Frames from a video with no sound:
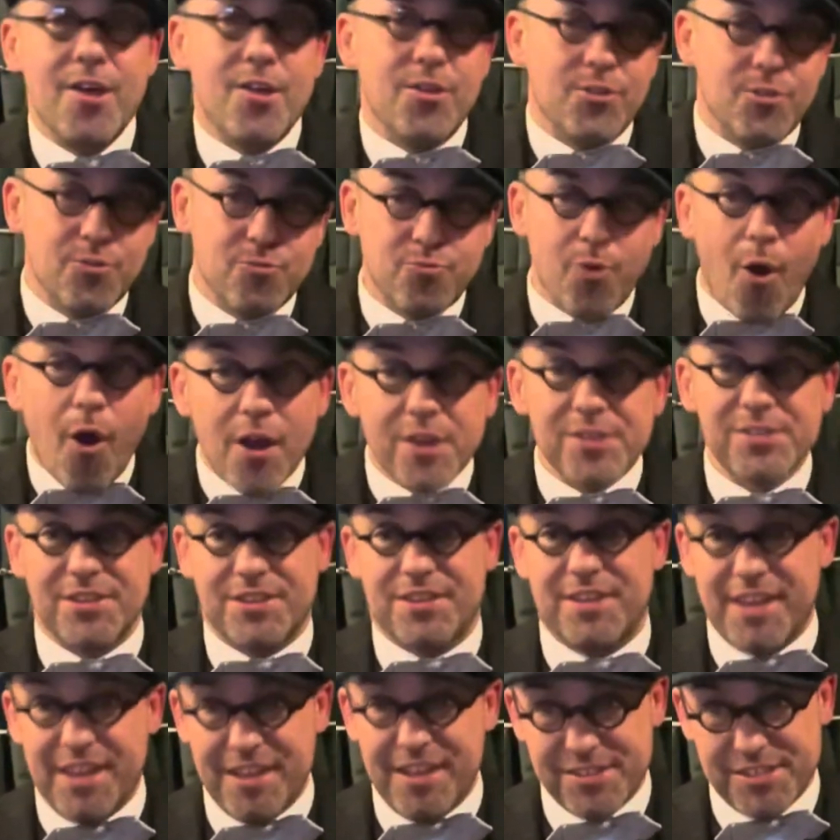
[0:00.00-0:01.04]
The rise of
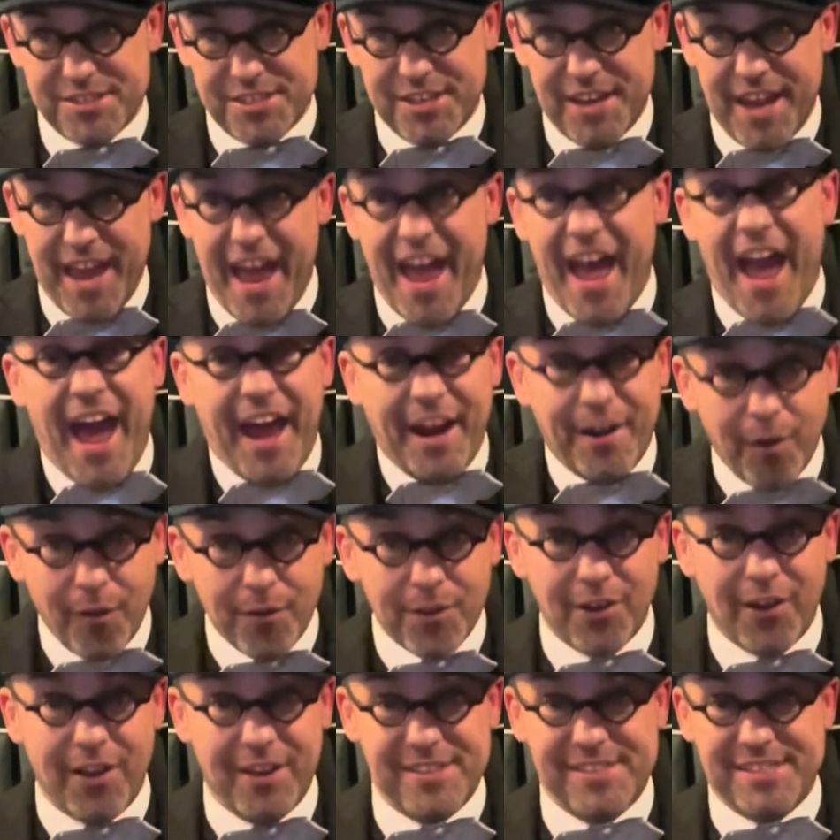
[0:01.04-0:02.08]
the internet and
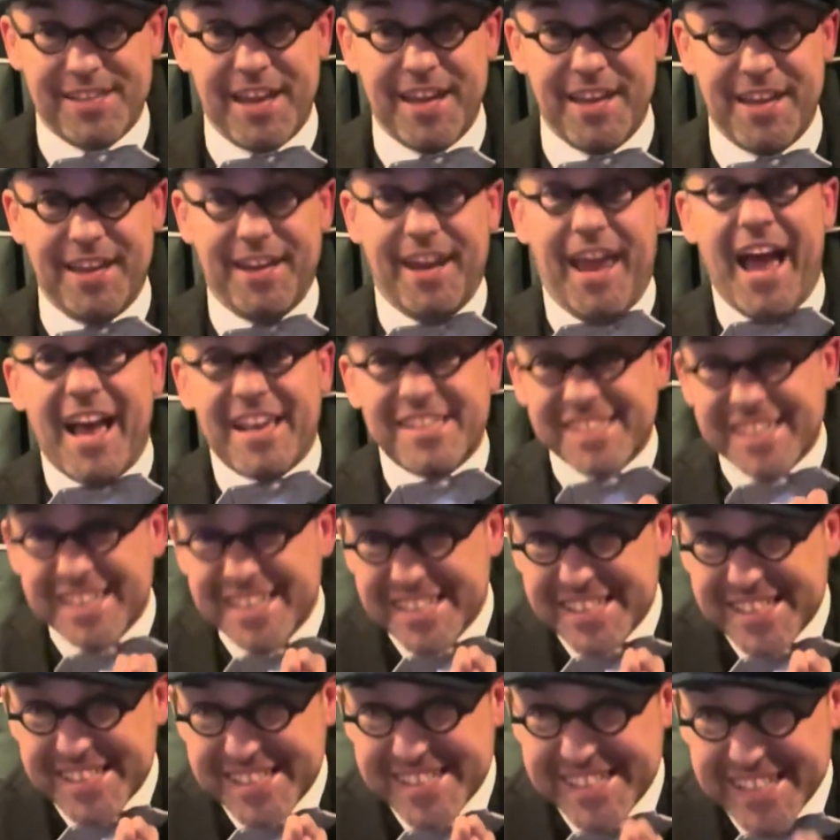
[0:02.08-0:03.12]
online dating has
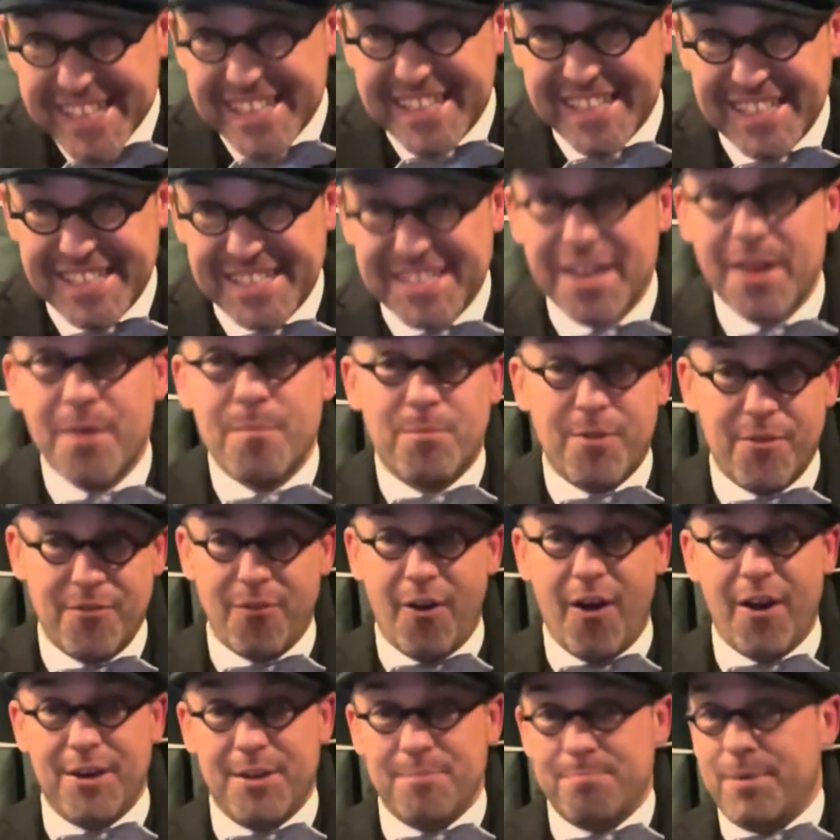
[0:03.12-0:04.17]
indeed
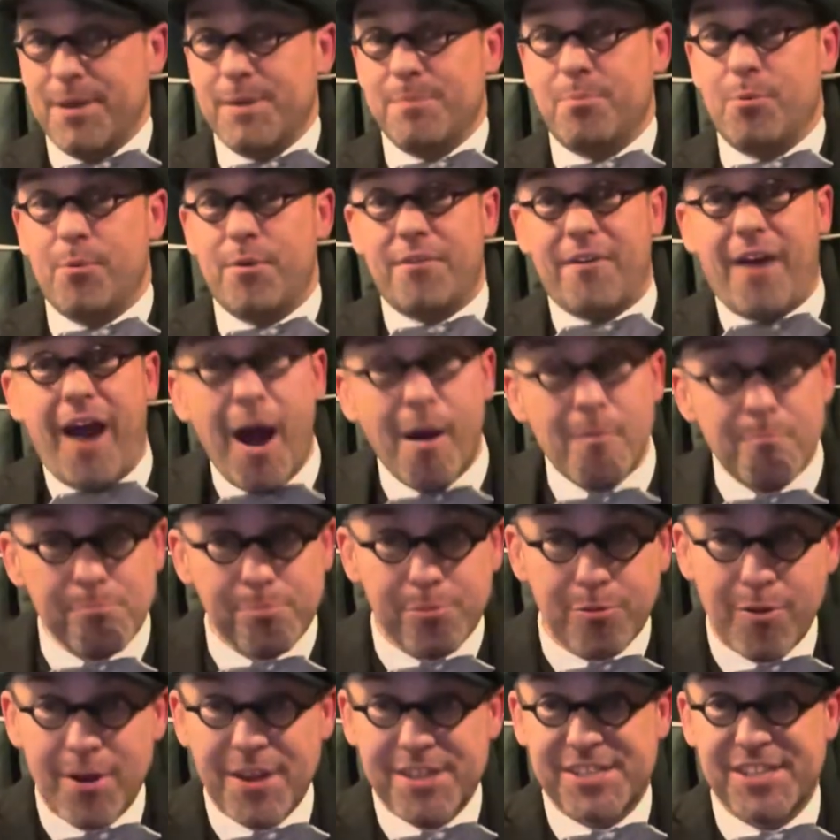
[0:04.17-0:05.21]
provided people with
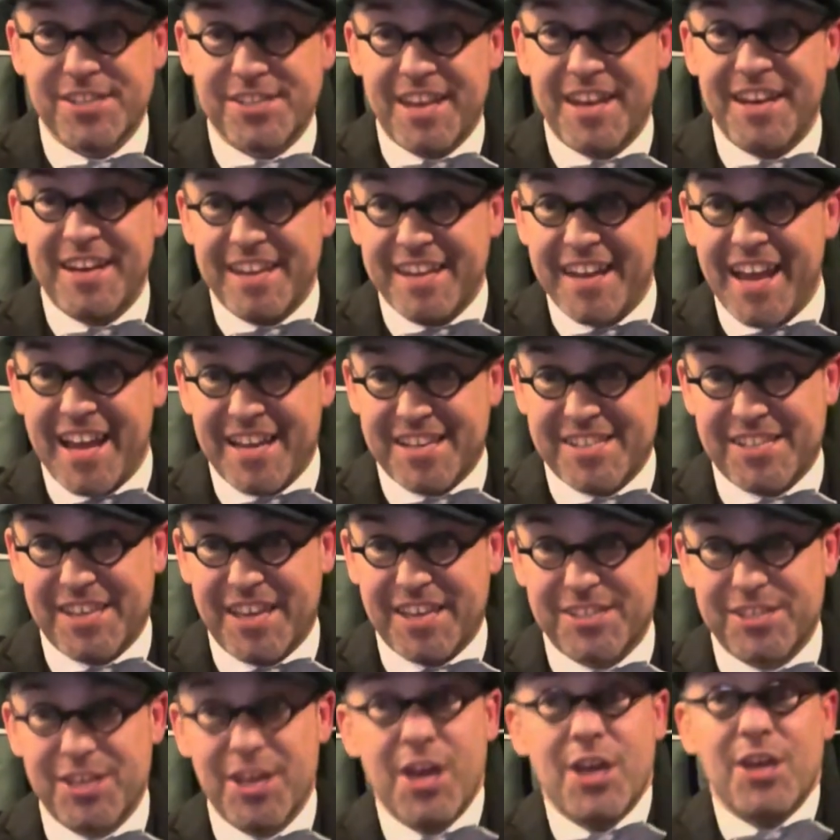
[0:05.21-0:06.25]
unprecedented
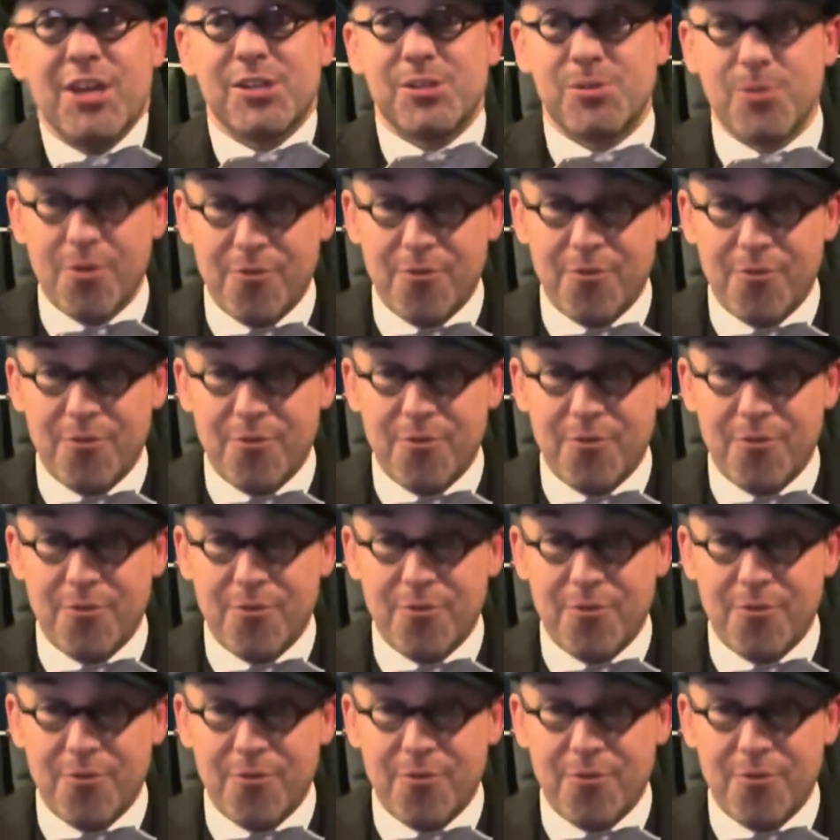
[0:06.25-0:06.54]
access to a